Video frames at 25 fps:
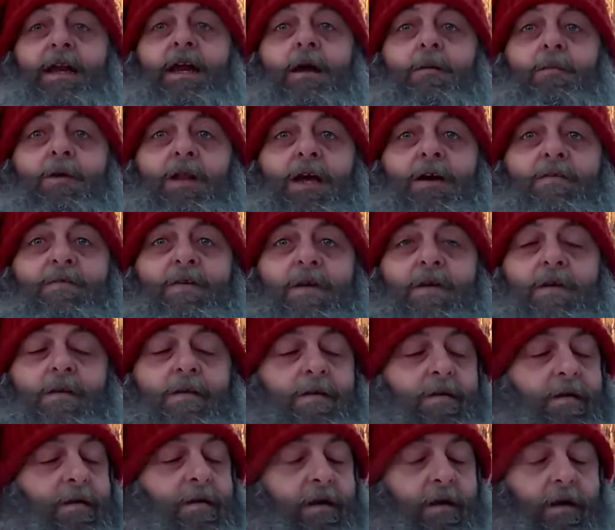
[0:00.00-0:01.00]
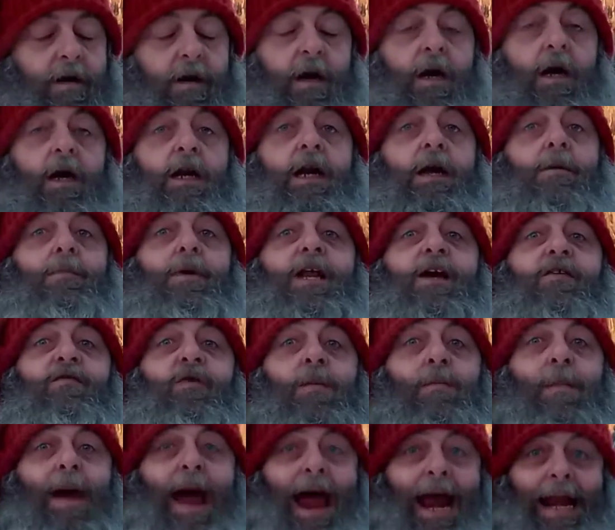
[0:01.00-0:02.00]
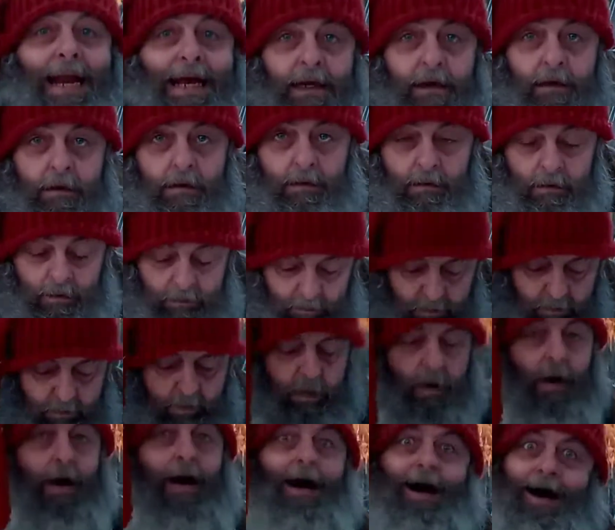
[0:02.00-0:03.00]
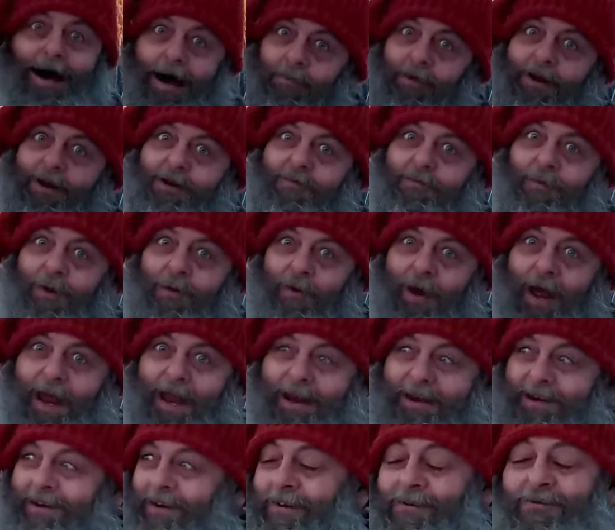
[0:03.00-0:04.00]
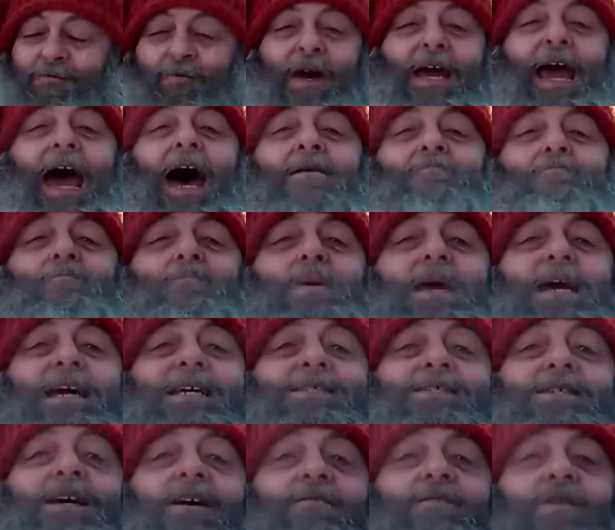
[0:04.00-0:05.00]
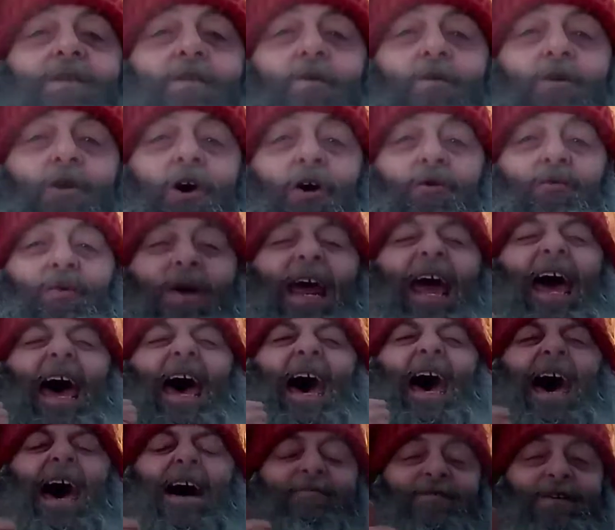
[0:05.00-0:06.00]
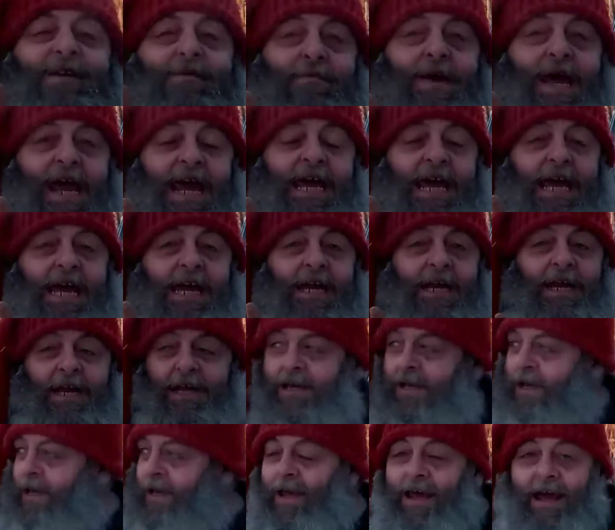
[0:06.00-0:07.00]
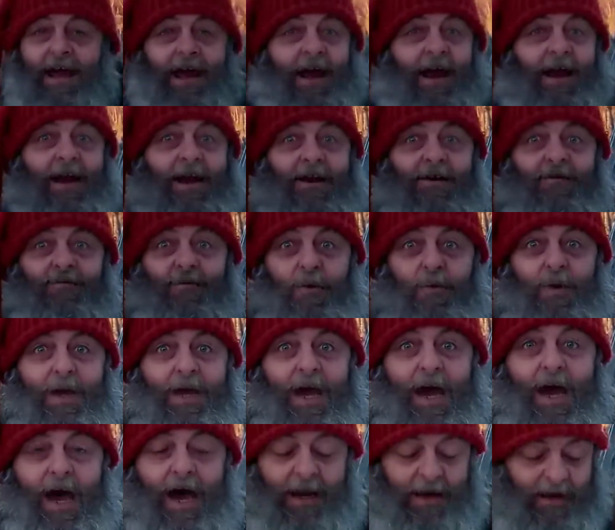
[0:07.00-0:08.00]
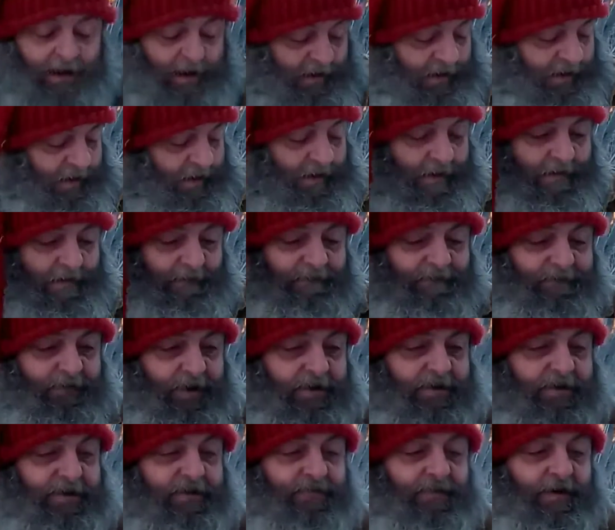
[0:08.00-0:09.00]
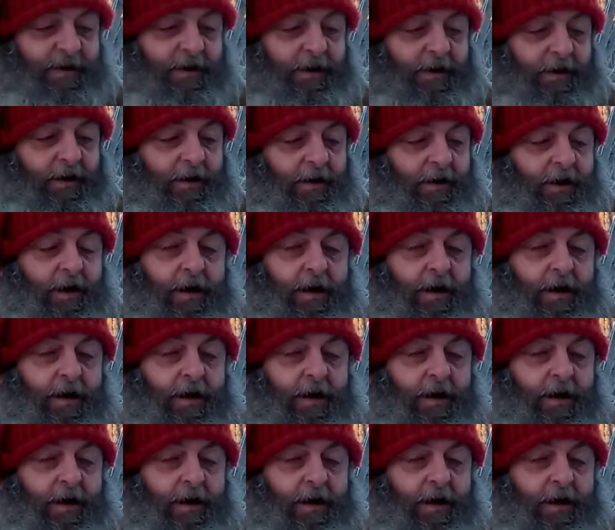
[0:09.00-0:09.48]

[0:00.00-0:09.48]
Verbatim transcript: You believe it? You believe we made it? I believe we made it because we got big stuff going on. We have to make it. And here's what we got. First of all,